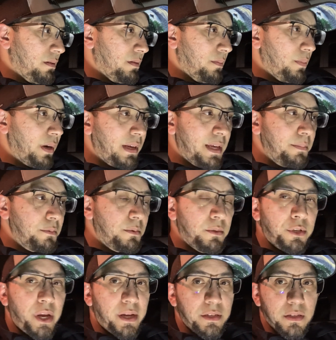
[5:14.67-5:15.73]
But I keep
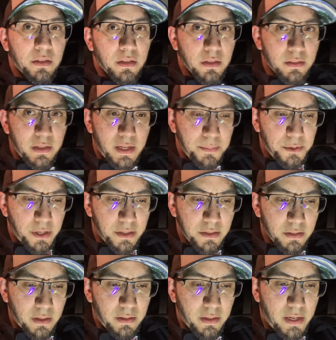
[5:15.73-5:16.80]
changing things. I keep changing
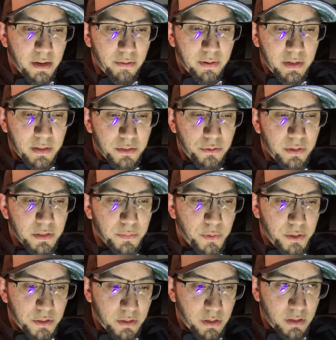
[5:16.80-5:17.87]
like the gearing and the
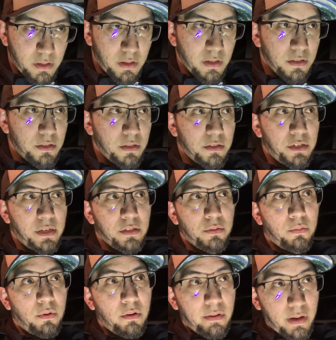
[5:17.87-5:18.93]
transmission, and then change the
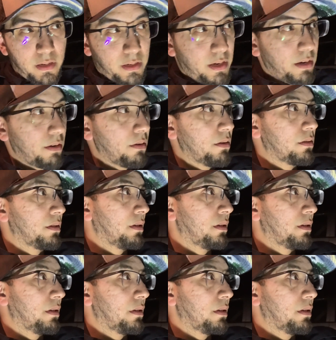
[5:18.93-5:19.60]
rear end gears.